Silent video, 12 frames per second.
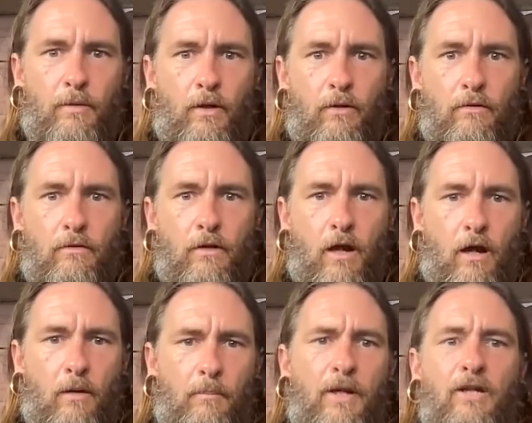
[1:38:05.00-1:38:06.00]
boat.
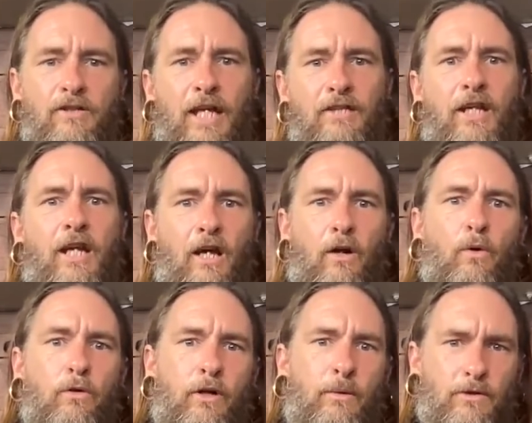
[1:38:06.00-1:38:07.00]
Because as they got
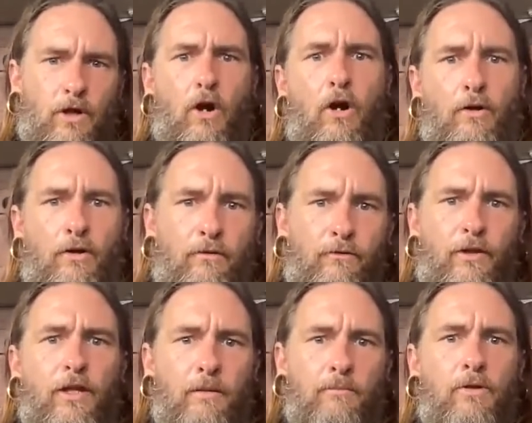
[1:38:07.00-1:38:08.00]
older, it was harder for
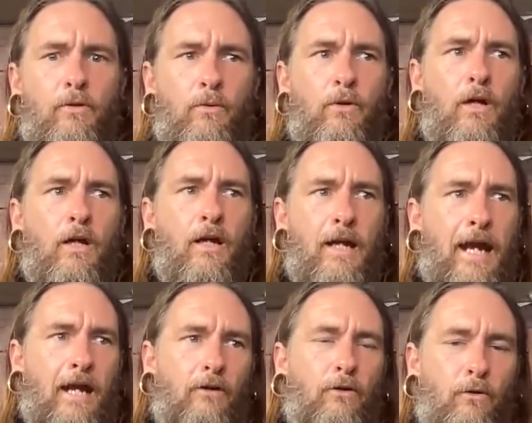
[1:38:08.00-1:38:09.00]
them to
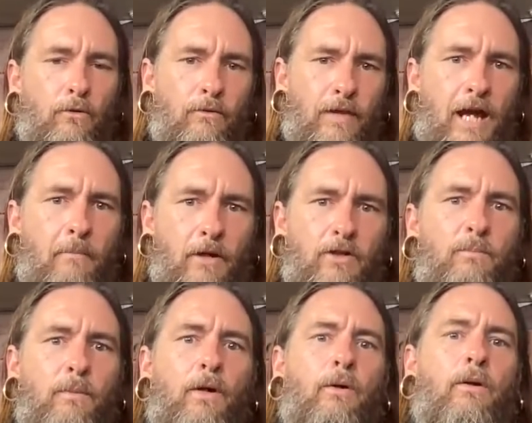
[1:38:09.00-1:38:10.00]
handle that
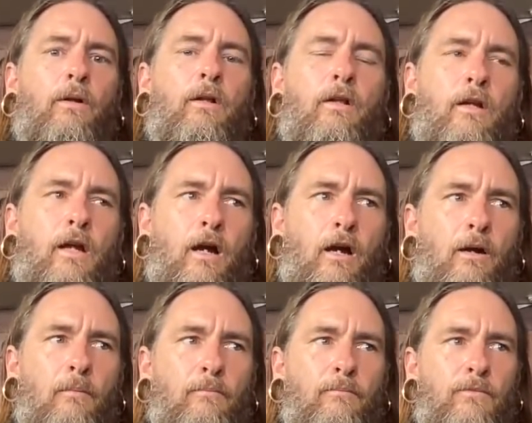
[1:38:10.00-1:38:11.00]
much boat.
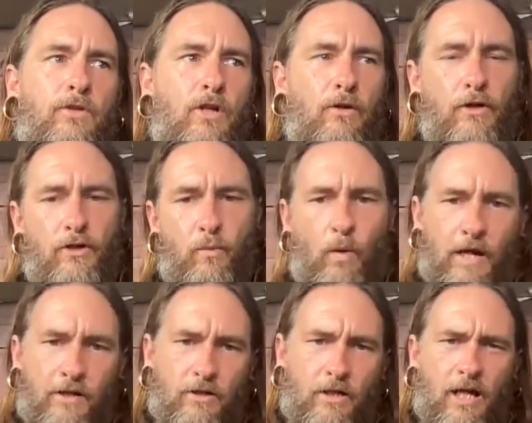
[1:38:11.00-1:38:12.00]
So there's
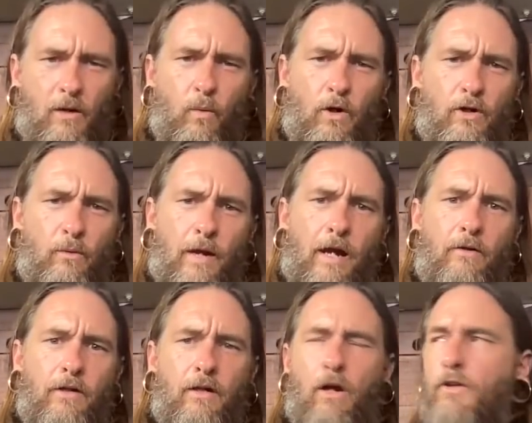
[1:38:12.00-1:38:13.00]
ways to kind of work
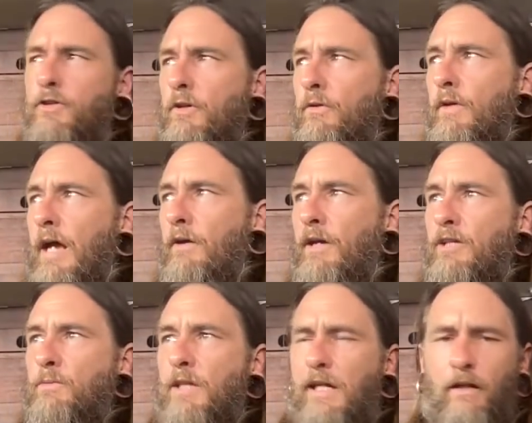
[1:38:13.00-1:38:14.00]
around it. Also
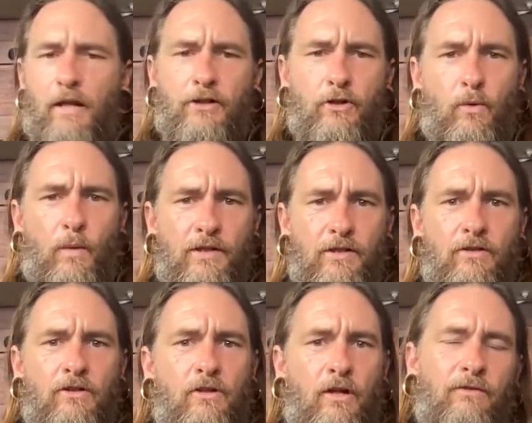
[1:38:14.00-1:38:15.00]
nowadays with like electric winches
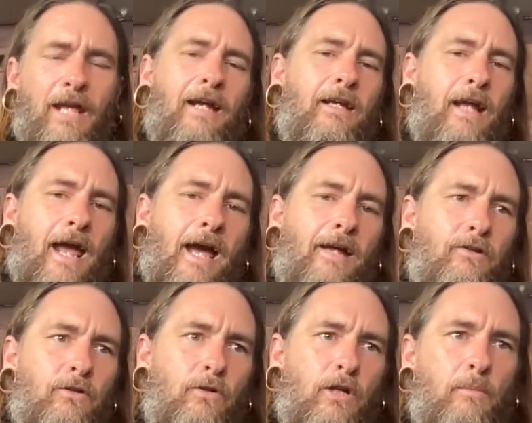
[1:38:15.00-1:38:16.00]
and stuff that can add
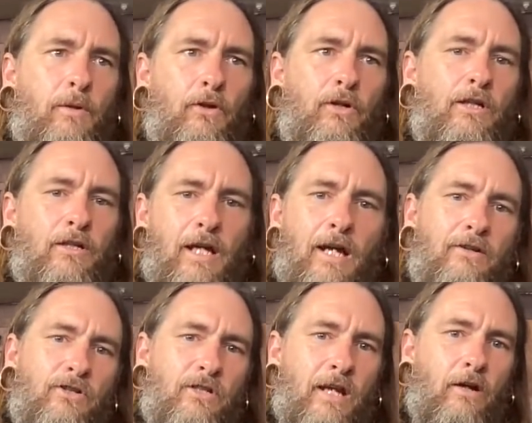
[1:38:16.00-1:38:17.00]
to the ability to kind of
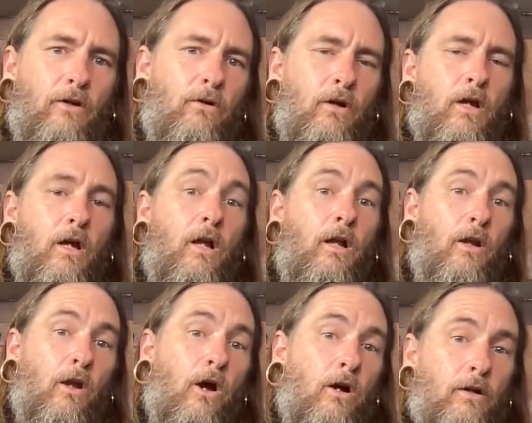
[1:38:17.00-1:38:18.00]
sail
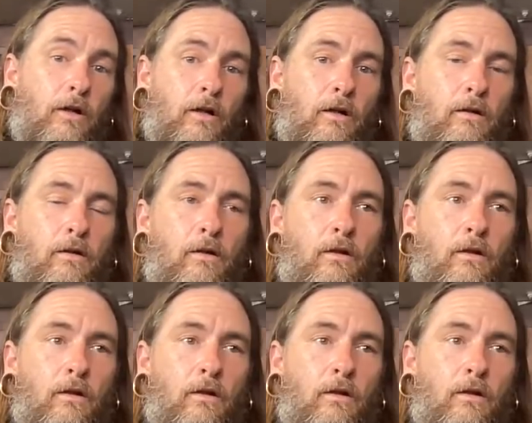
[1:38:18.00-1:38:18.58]
longer,